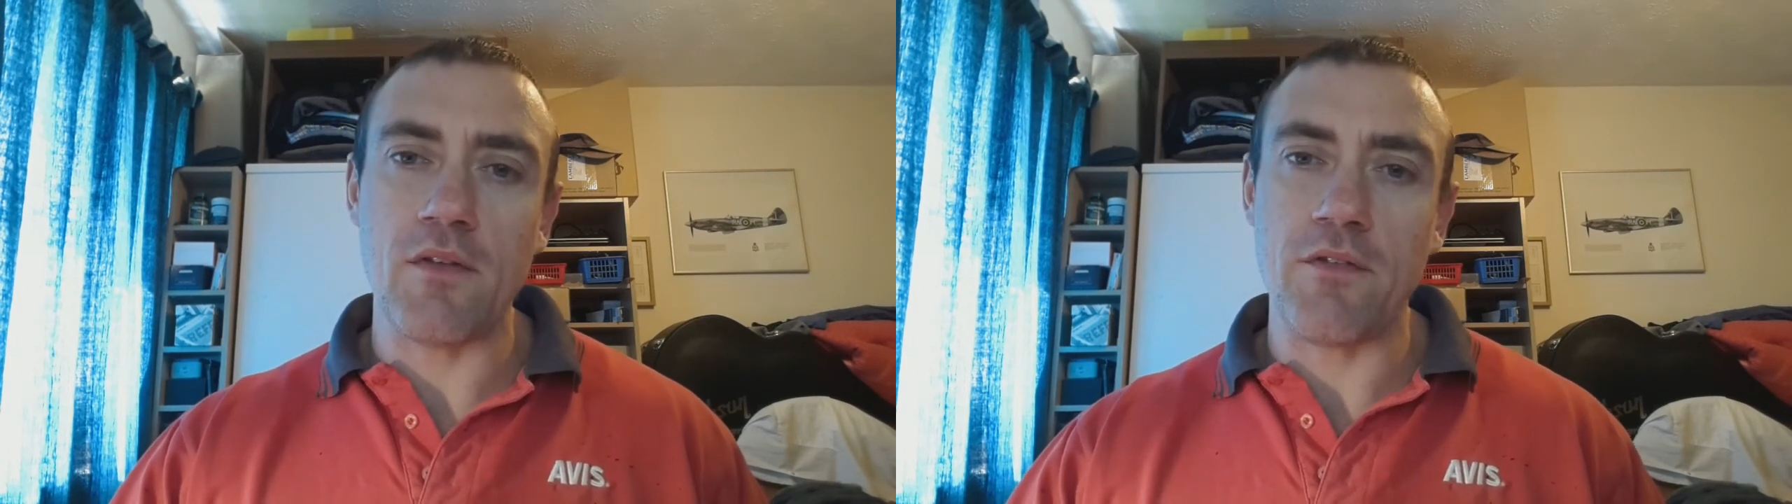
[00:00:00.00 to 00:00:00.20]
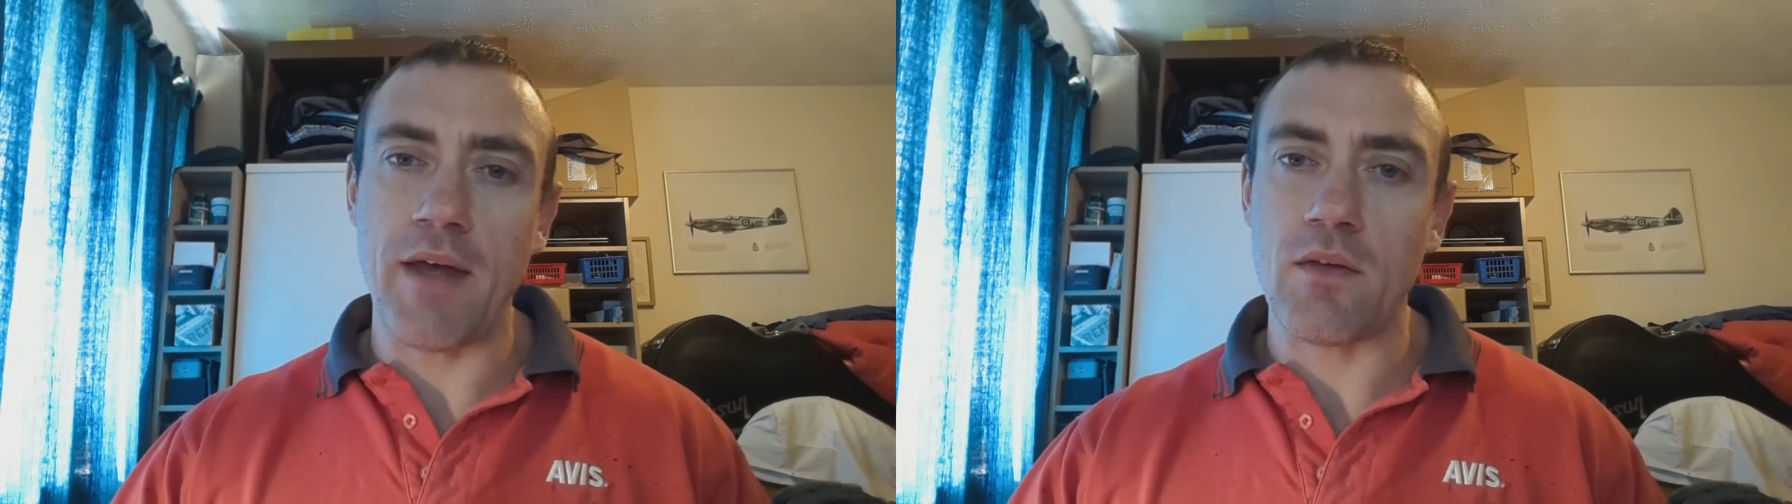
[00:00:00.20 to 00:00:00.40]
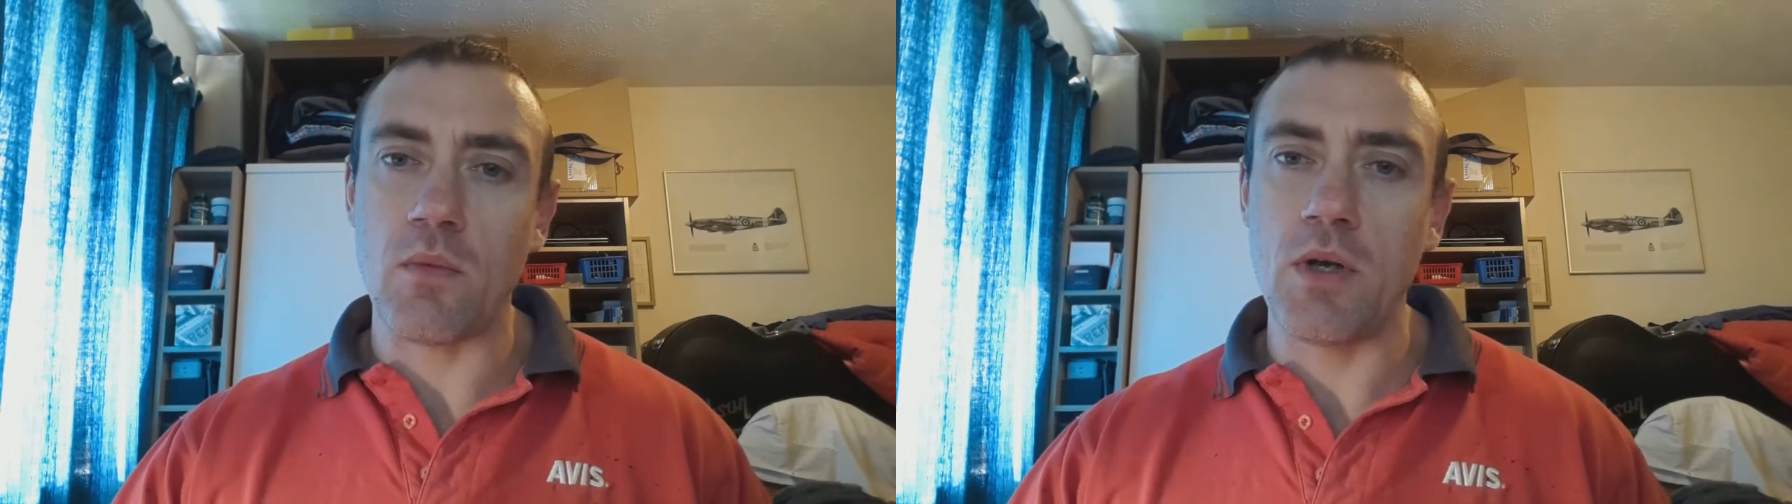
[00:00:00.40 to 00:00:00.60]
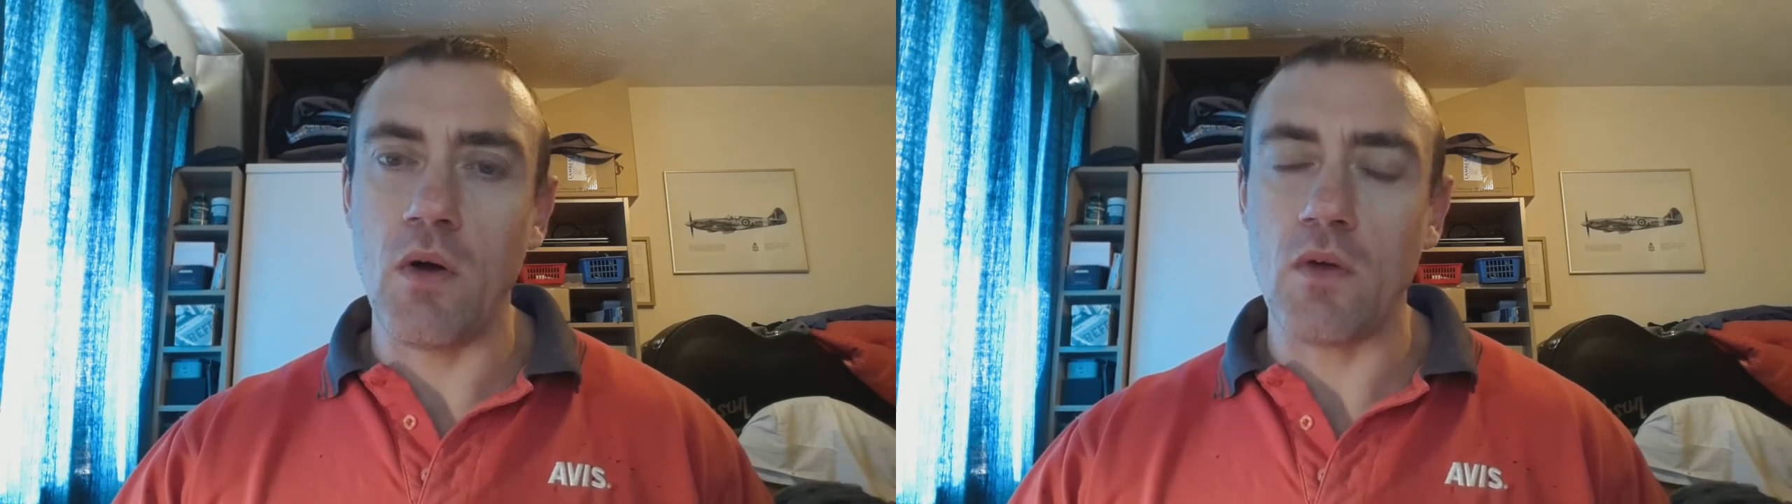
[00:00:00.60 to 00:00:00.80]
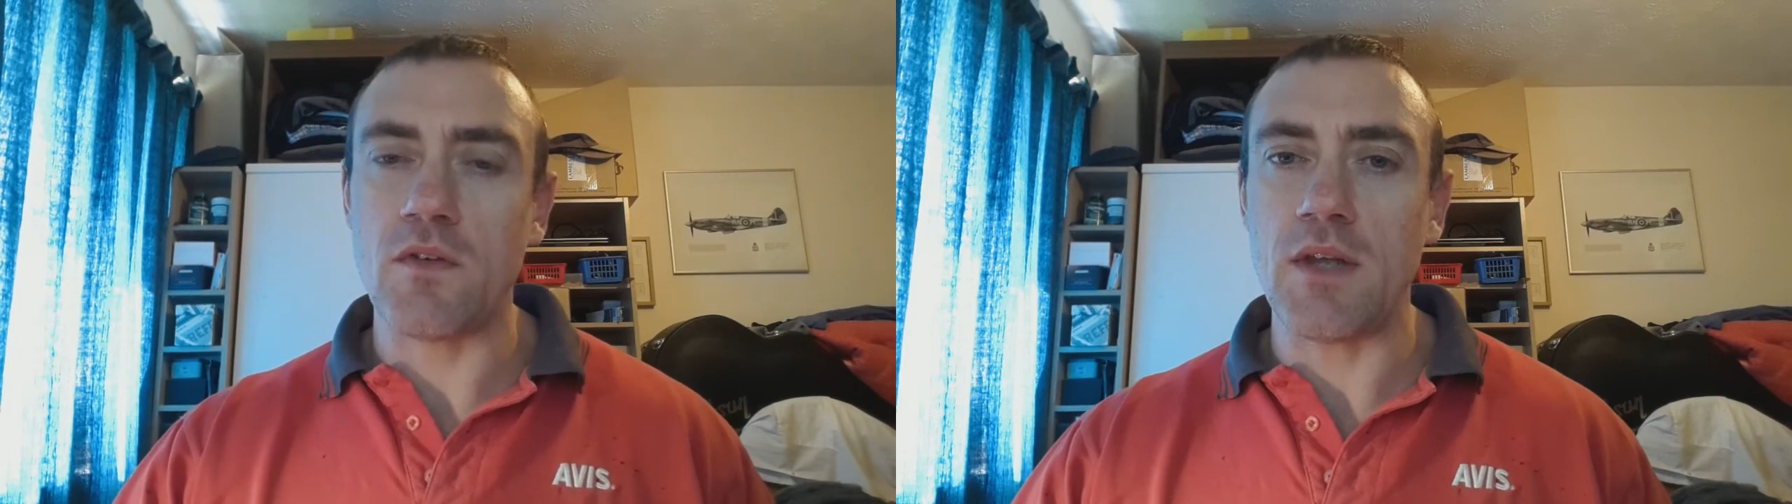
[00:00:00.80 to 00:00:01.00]
effects were
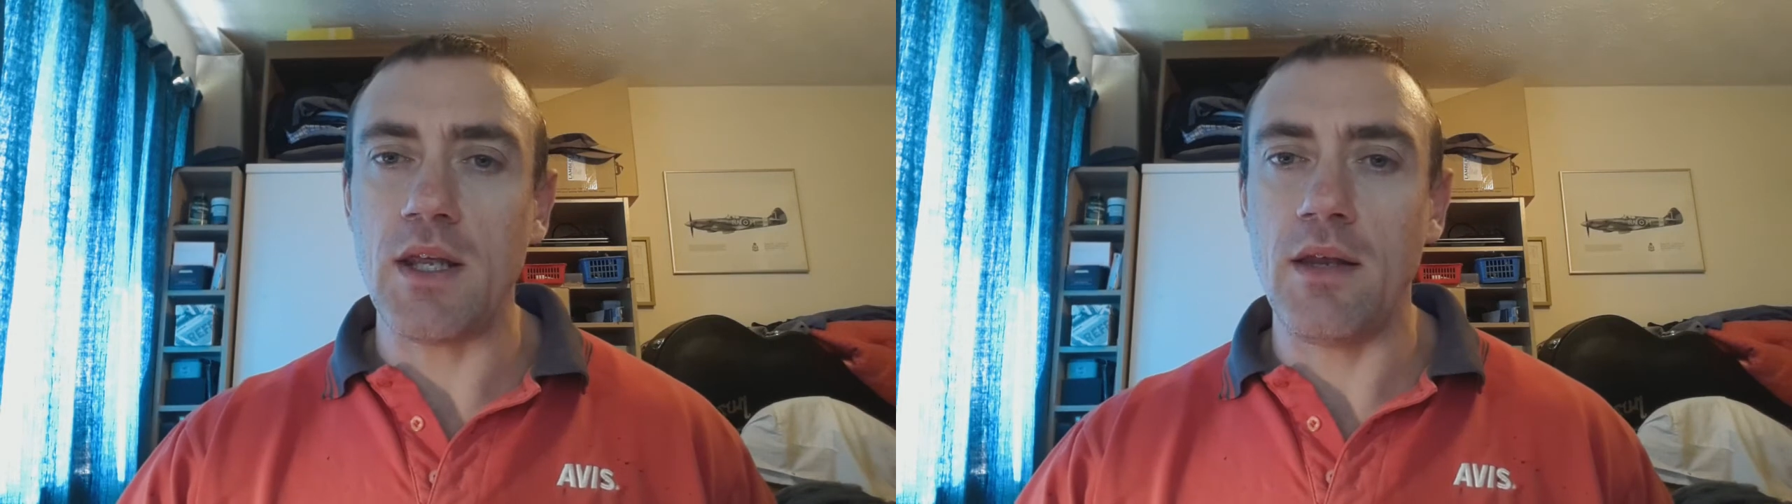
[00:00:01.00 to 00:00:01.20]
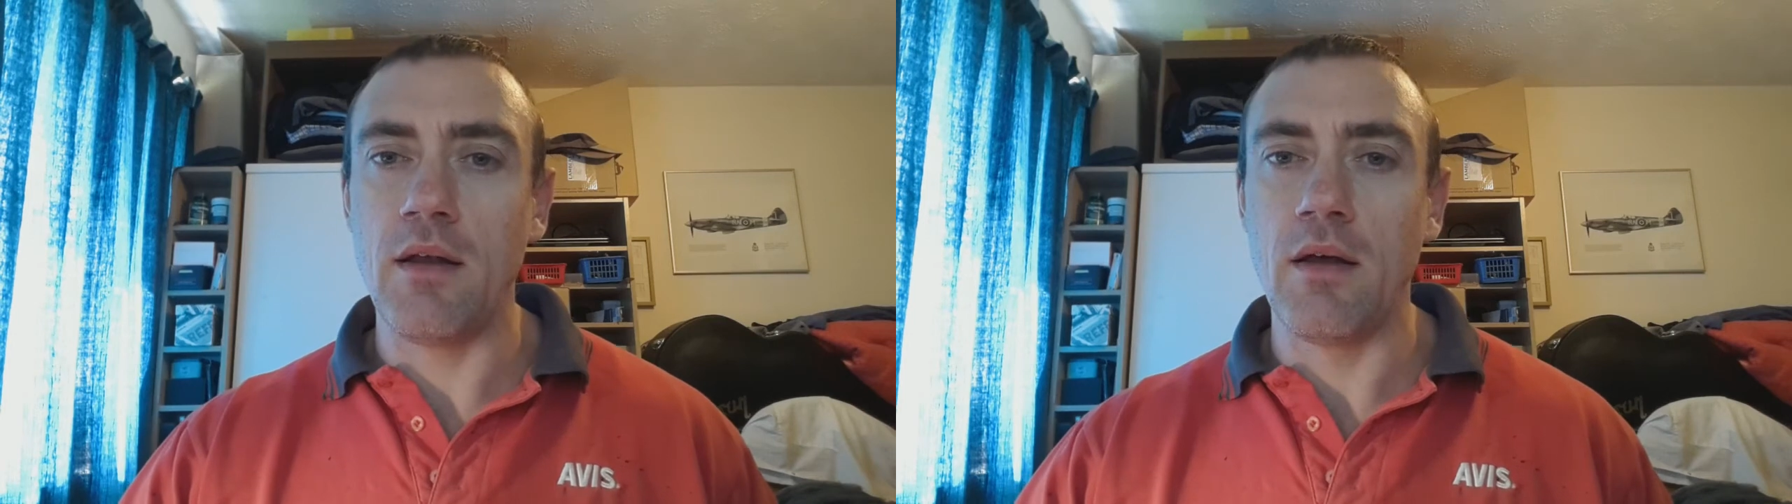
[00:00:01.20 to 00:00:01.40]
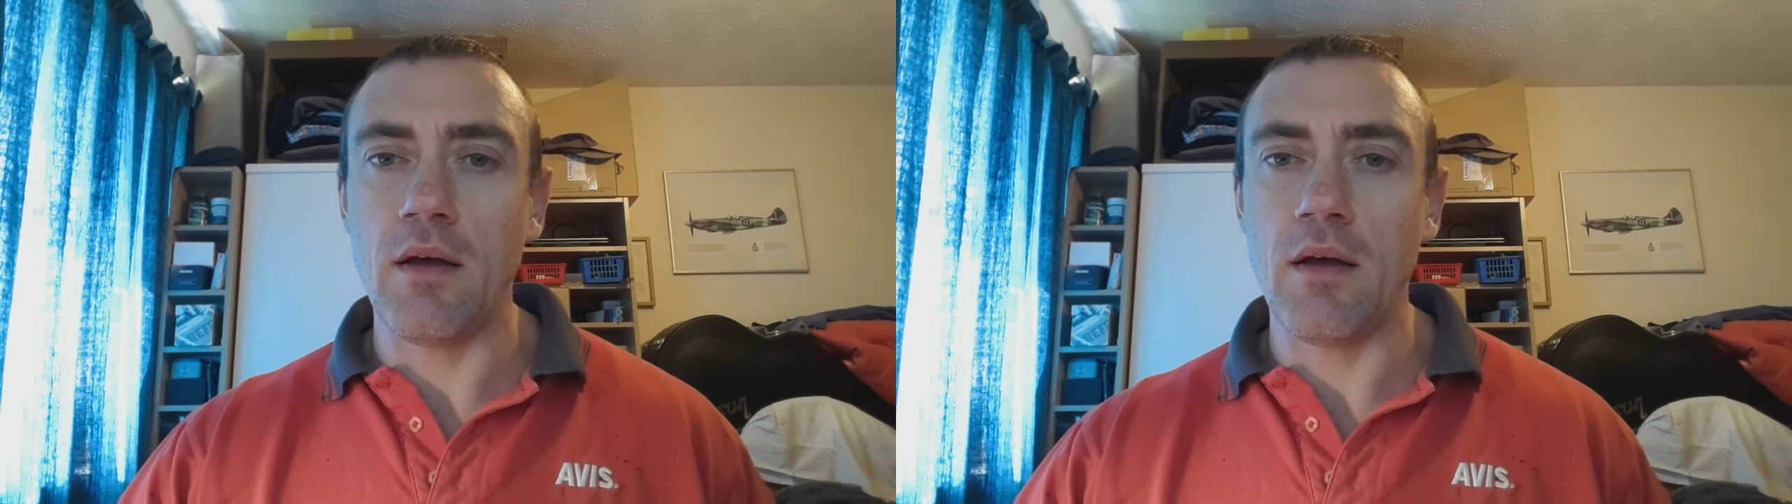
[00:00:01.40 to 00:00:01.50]
not seen